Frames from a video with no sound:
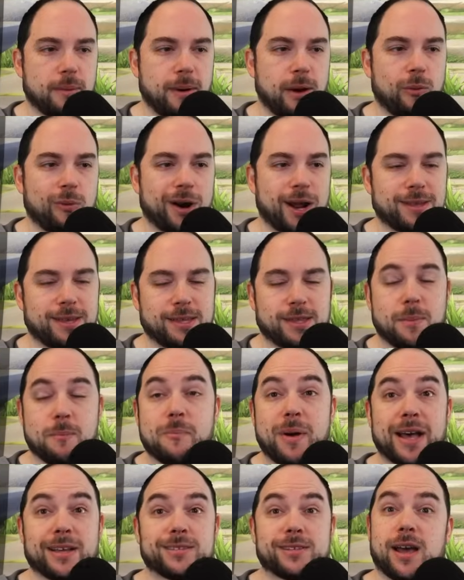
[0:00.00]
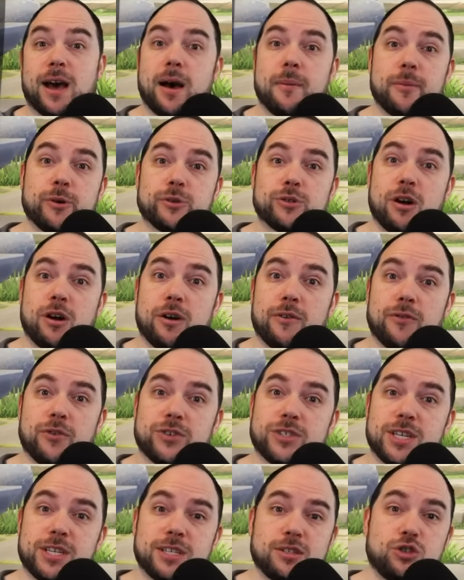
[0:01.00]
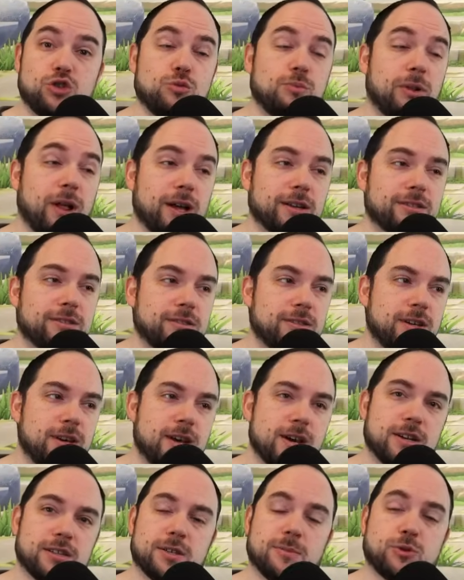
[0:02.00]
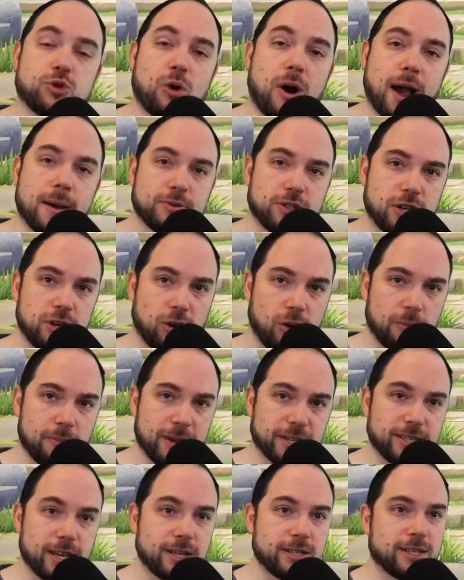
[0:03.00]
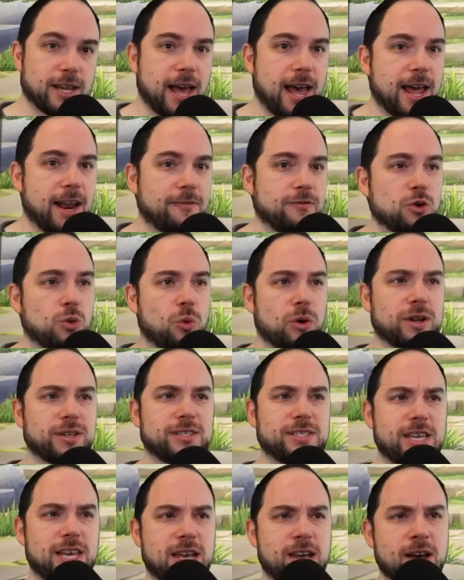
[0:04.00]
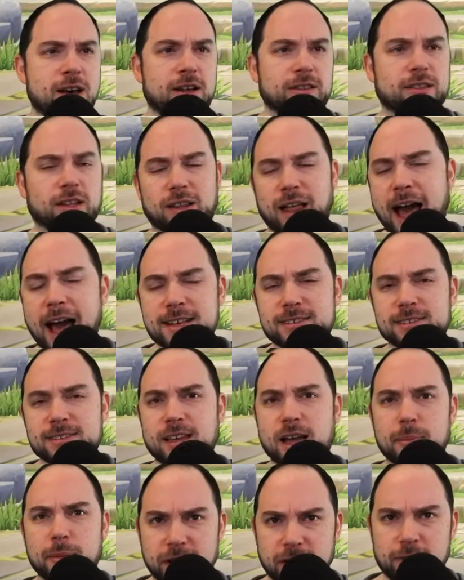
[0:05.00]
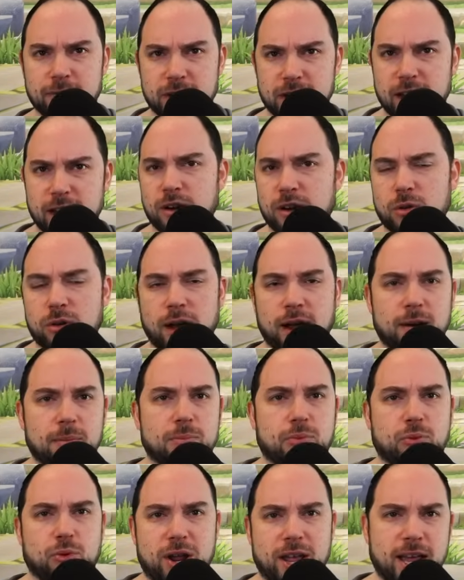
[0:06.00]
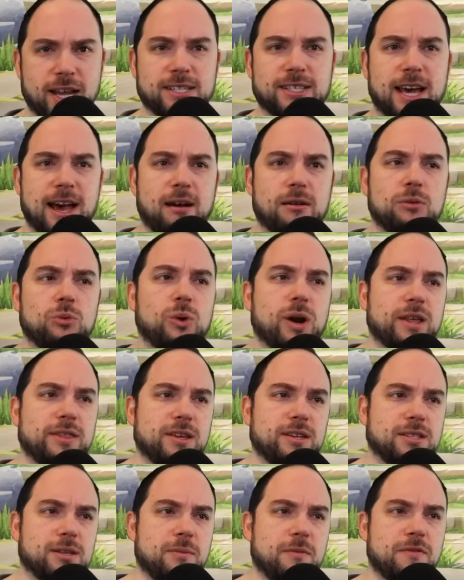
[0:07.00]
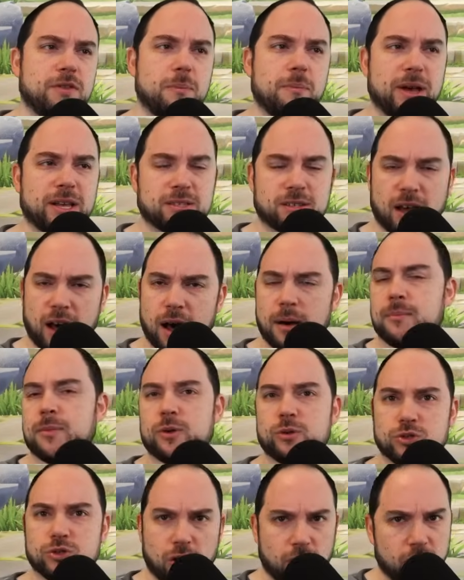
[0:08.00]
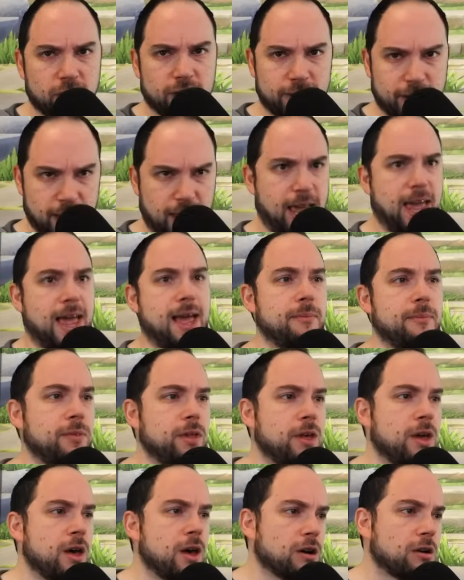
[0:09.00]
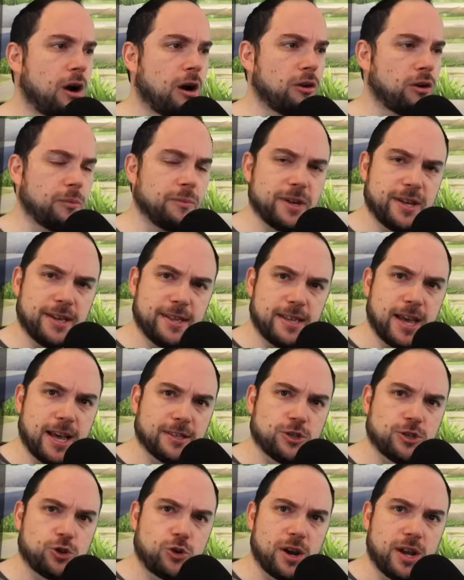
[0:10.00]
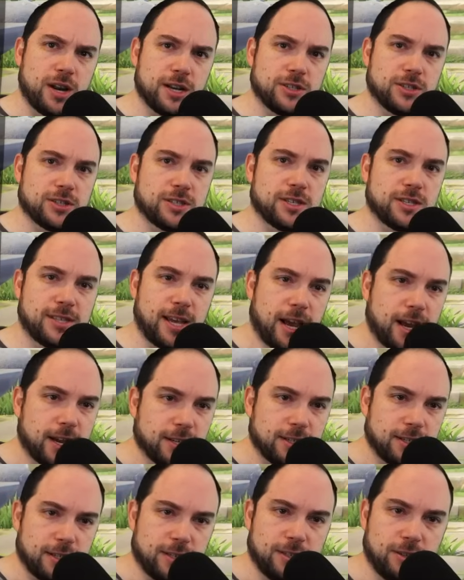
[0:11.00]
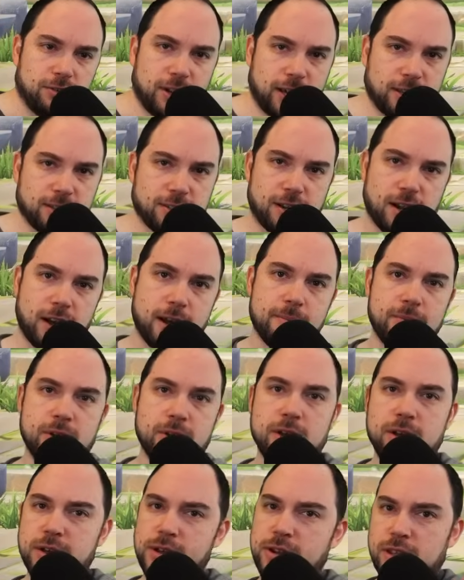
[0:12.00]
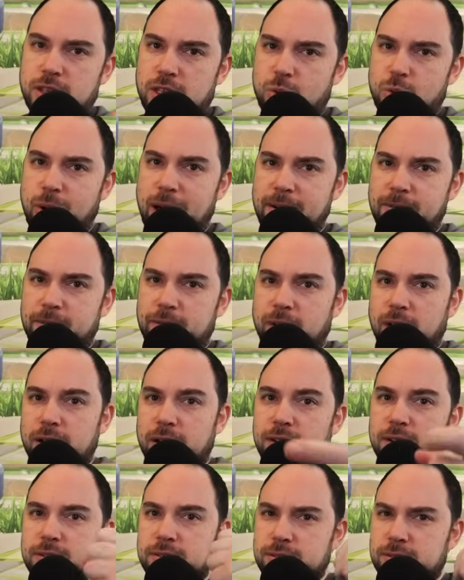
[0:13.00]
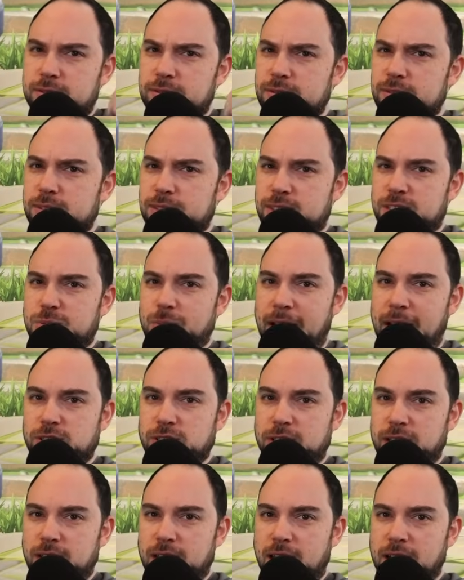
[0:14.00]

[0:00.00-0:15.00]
about what I think the best combos are for Season 2 Plus. Subscribe so you don't miss it. And if you want to see the last time I did a video kind of breaking down what I think some of the best combos are in the game, card will be in the end screen in just a second. Until next time, you have fun smashing the